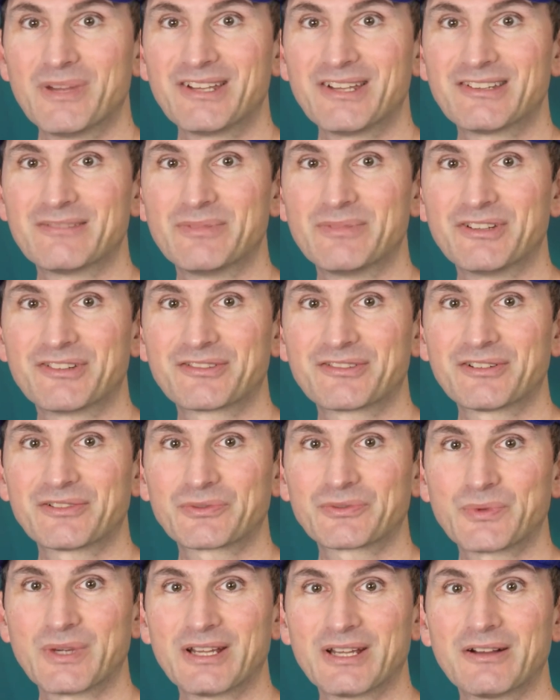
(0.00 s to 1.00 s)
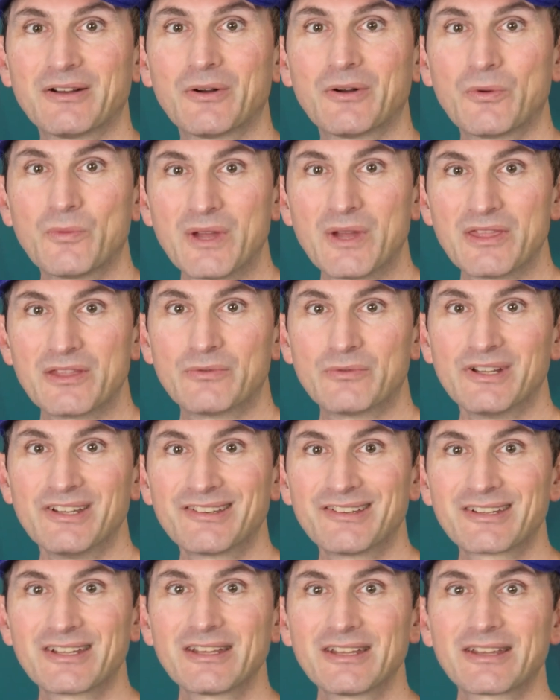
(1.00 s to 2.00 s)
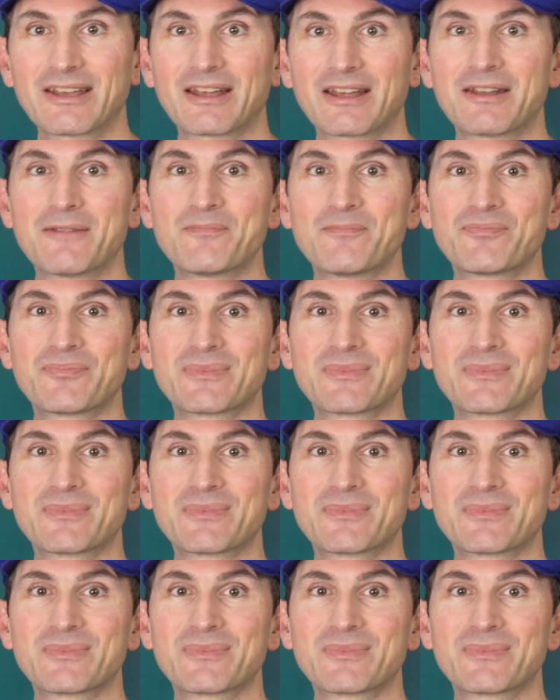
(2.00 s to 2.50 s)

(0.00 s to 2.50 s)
PCB software when there is KiCad.